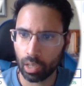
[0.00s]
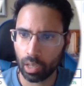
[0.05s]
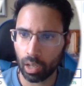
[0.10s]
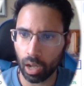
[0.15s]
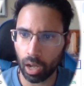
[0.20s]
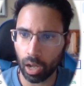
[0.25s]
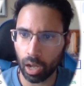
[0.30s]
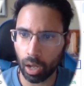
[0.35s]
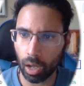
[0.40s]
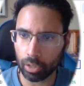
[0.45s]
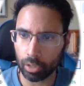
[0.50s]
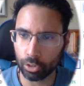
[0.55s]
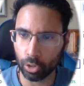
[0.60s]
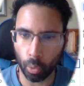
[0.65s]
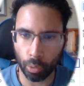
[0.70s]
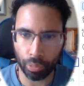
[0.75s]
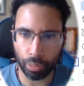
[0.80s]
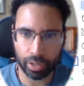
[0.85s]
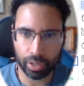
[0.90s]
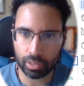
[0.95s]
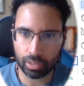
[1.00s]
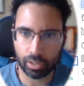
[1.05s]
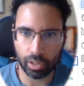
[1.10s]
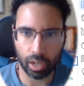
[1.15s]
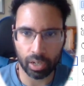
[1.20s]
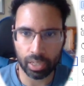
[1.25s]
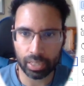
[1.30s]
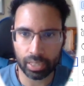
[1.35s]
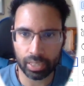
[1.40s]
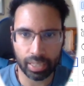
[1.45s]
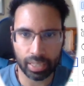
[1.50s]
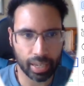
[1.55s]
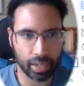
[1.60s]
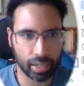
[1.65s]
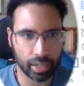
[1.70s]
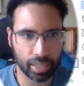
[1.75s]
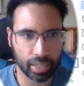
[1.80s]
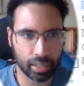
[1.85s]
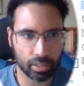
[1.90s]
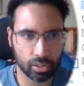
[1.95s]
I don't think it's done it yet
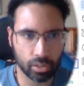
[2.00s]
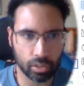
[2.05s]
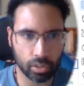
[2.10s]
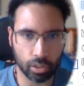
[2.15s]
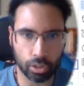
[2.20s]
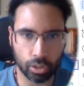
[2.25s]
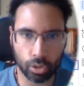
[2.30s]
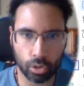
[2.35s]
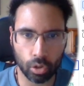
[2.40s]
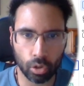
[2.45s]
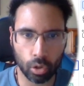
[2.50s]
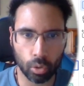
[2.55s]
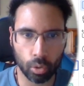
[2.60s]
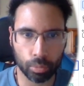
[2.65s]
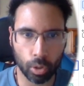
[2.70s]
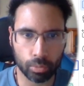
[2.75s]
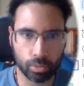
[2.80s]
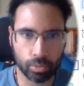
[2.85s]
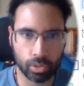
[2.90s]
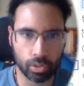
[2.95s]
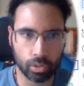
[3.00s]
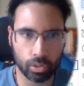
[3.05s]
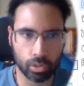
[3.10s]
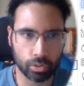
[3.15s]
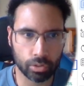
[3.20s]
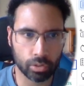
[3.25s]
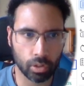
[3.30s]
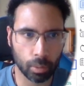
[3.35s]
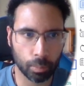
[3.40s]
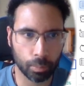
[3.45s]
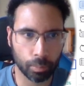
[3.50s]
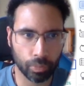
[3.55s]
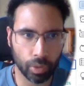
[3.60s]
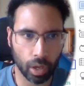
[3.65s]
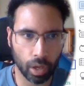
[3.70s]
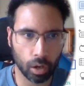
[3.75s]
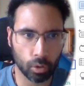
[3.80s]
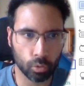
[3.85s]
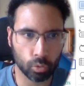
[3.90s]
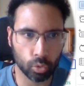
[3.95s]
against the euro. Nope, still some
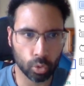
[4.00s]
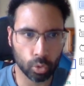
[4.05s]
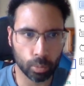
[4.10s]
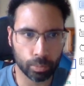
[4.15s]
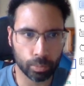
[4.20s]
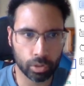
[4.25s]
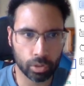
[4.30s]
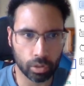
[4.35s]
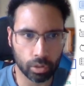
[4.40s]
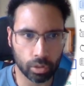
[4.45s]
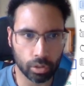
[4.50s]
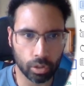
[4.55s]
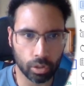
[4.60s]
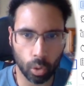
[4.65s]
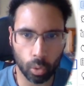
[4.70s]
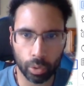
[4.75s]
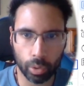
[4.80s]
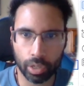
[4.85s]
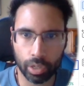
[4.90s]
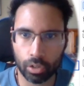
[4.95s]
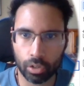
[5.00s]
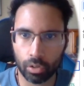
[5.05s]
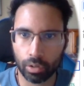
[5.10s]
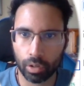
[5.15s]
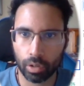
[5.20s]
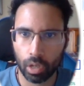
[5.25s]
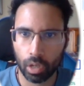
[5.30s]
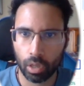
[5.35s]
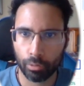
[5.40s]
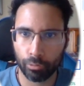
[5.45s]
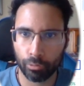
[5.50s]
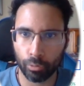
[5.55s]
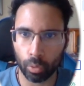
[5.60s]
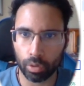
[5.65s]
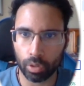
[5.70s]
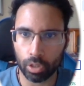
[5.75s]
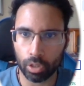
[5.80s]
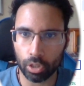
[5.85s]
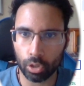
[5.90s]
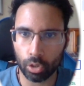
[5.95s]
room to go here for
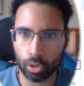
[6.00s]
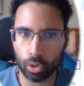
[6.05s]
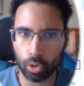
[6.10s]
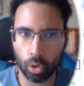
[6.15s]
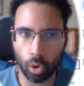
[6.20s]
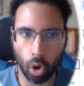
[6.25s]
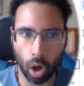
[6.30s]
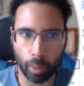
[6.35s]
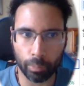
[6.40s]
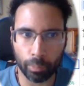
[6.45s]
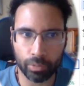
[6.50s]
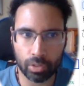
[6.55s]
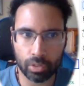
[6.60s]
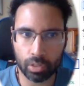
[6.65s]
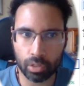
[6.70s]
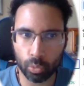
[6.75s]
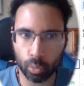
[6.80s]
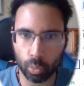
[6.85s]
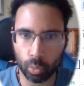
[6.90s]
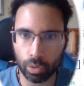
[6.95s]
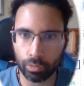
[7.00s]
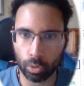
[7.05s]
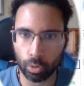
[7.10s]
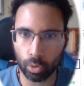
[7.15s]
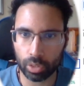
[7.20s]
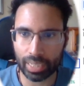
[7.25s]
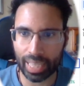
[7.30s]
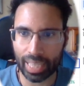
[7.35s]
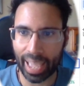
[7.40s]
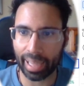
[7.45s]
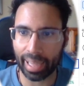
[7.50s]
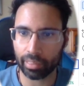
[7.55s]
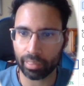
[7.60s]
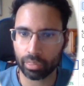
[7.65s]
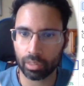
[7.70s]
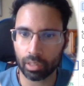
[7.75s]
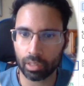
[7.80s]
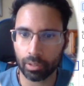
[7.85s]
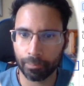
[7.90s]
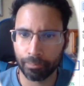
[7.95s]
the euro. Obviously, we've looked at
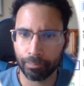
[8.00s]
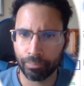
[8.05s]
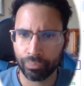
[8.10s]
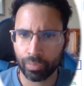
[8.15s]
the